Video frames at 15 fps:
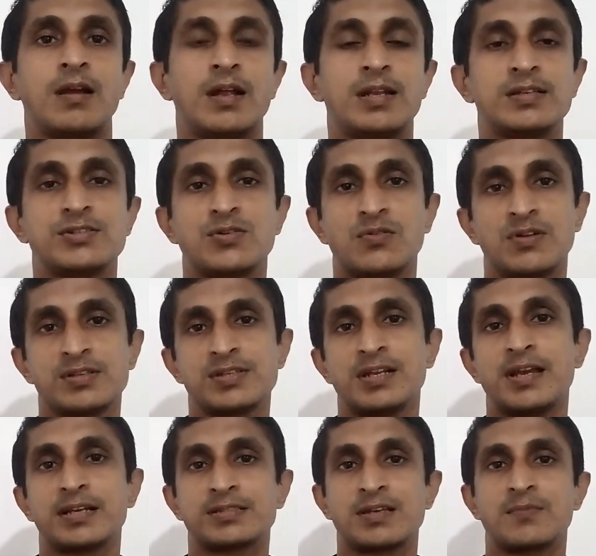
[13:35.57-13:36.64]
It is universally
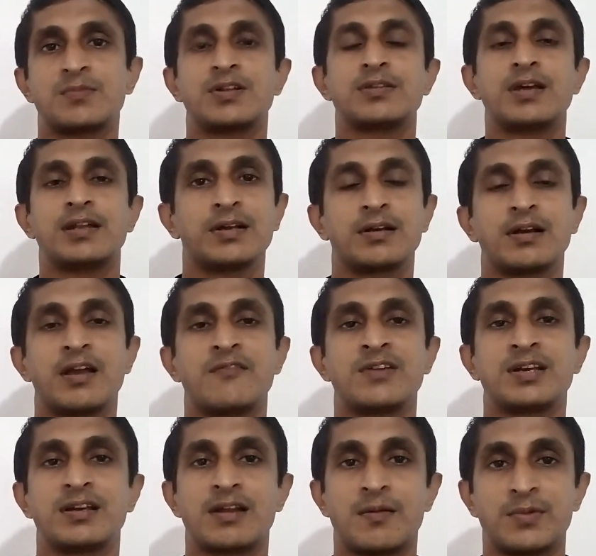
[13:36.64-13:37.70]
accepted that
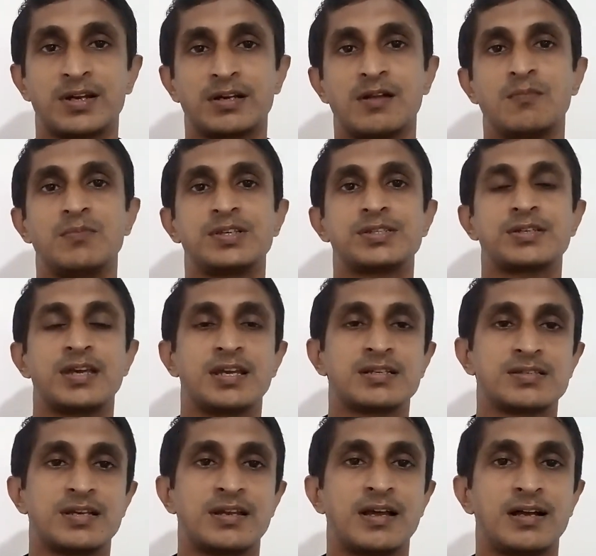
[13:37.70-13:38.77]
having grammatical mistakes
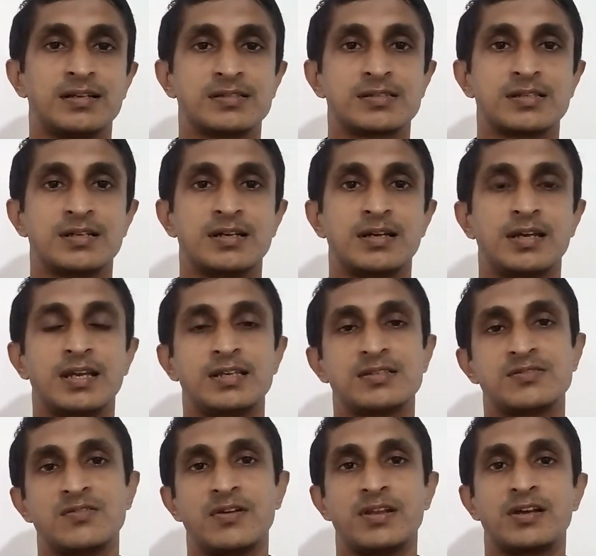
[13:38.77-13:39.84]
in answer is
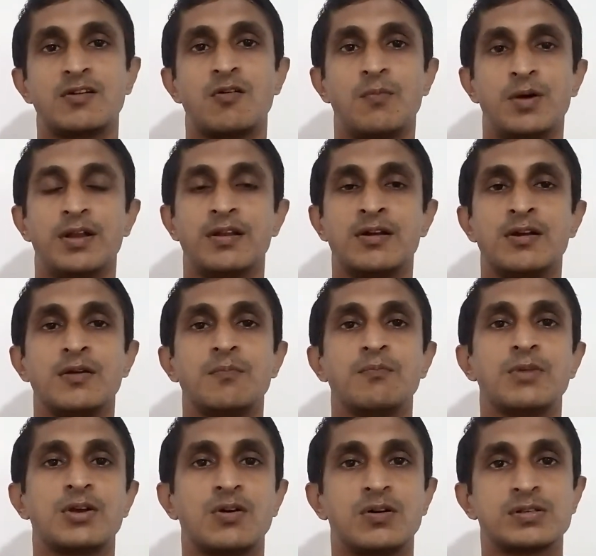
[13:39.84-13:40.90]
very common
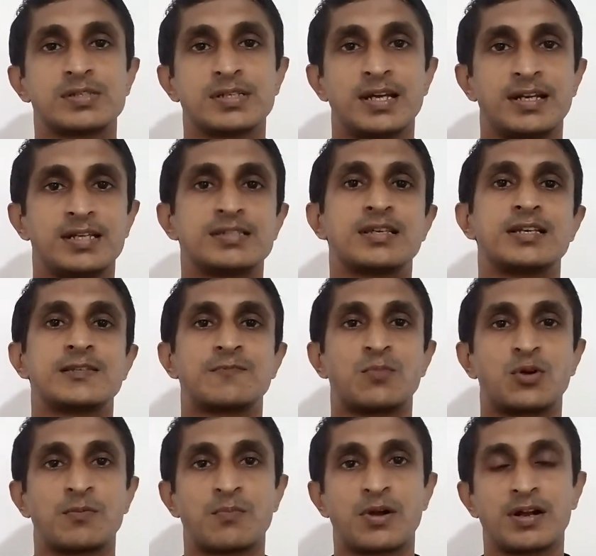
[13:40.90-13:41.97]
because it is a
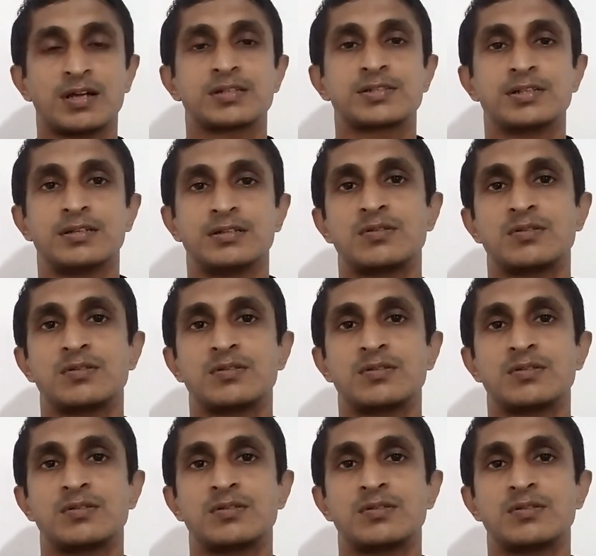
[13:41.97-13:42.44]
spot production.